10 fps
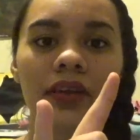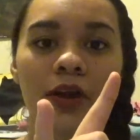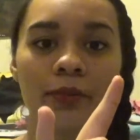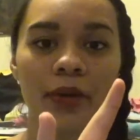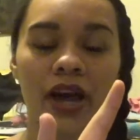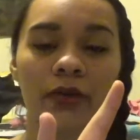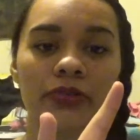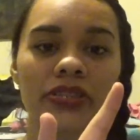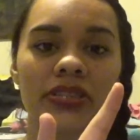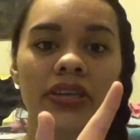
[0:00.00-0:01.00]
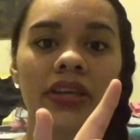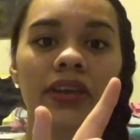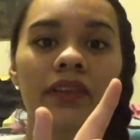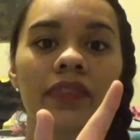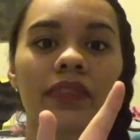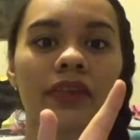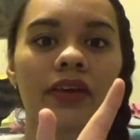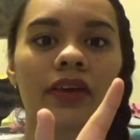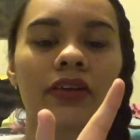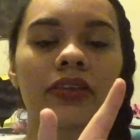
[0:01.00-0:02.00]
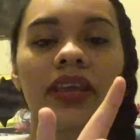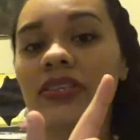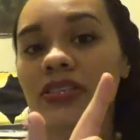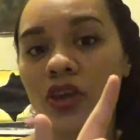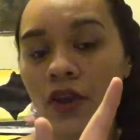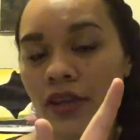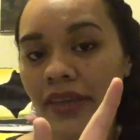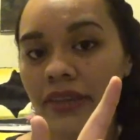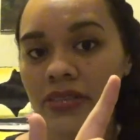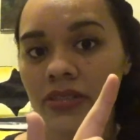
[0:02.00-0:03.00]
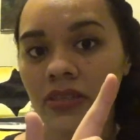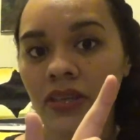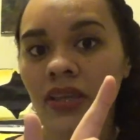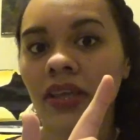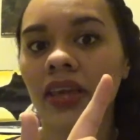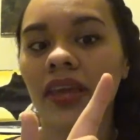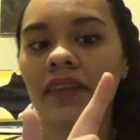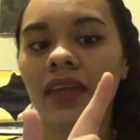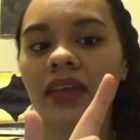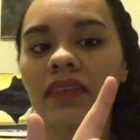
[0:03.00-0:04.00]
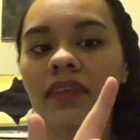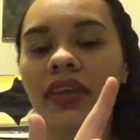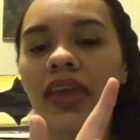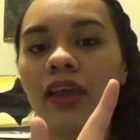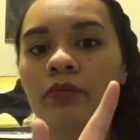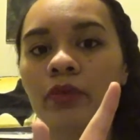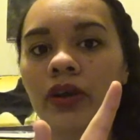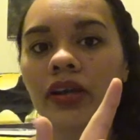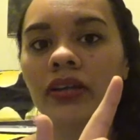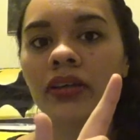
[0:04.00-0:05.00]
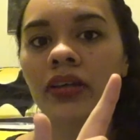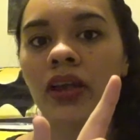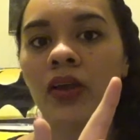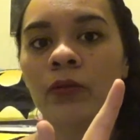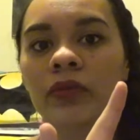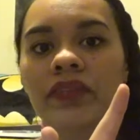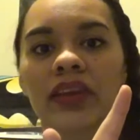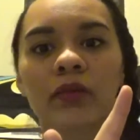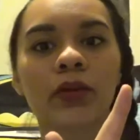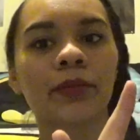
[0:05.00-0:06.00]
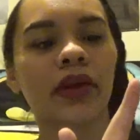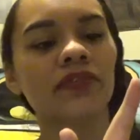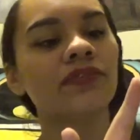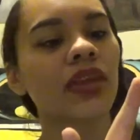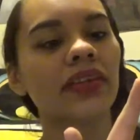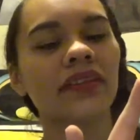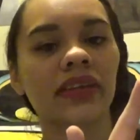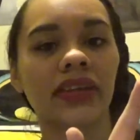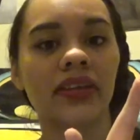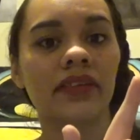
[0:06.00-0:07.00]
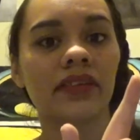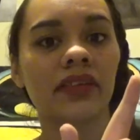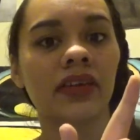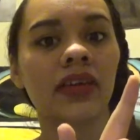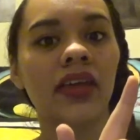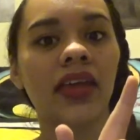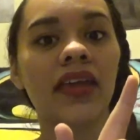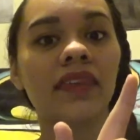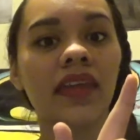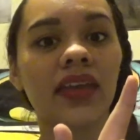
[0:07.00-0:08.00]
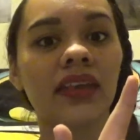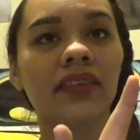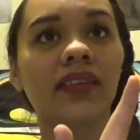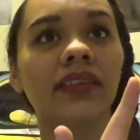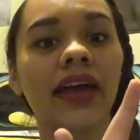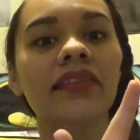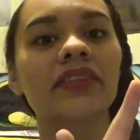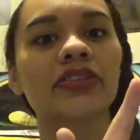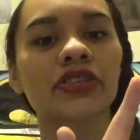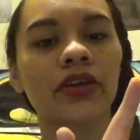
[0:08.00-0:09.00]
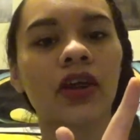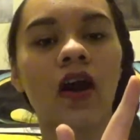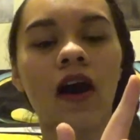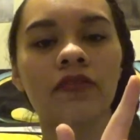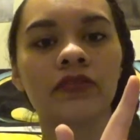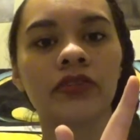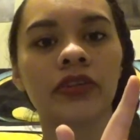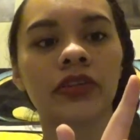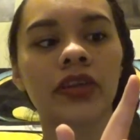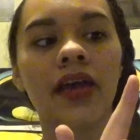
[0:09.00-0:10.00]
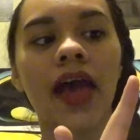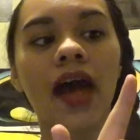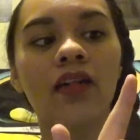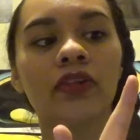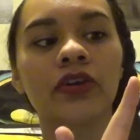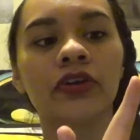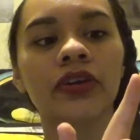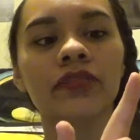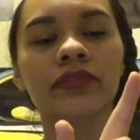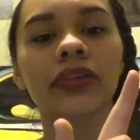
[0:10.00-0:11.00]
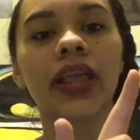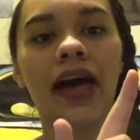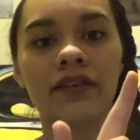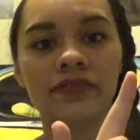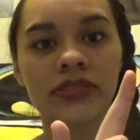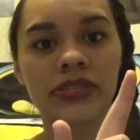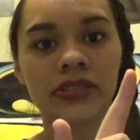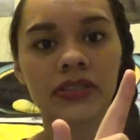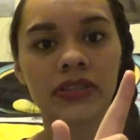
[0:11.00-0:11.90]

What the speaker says: about the next target. And then the camera was like where my face is. And then the lights shut off. Hal could have left.